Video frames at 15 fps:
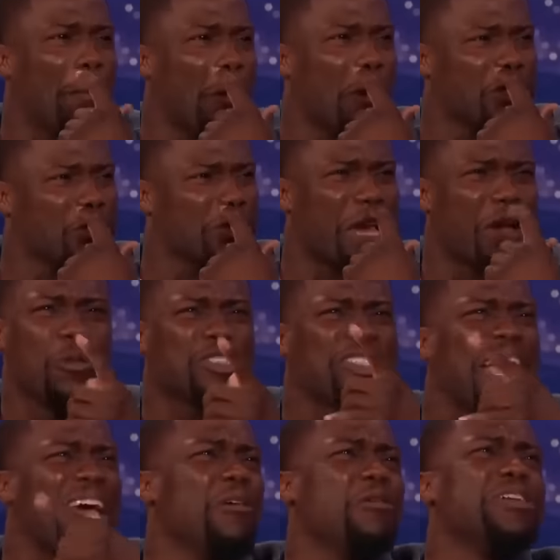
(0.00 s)
you know? person was like, "What's
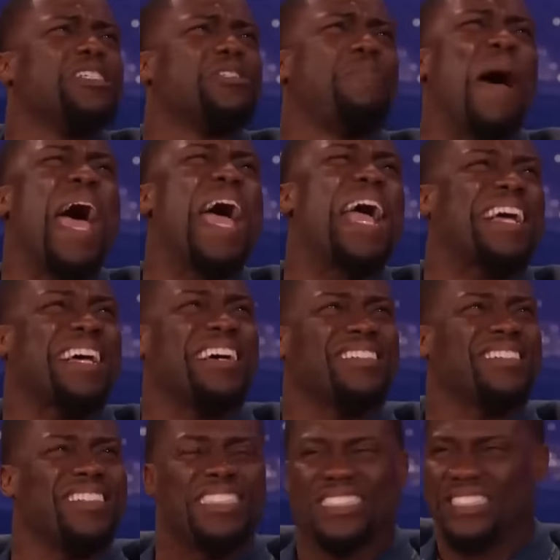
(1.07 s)
that on his back?" I,
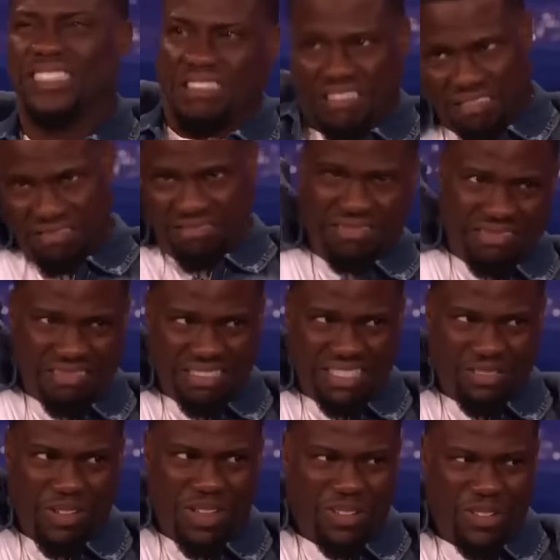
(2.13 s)
was,
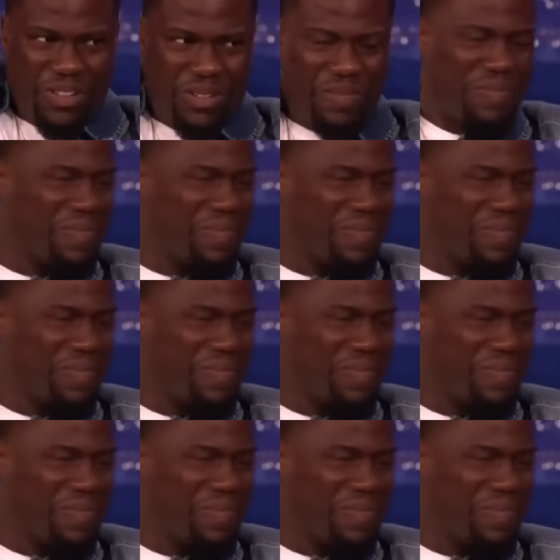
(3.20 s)
so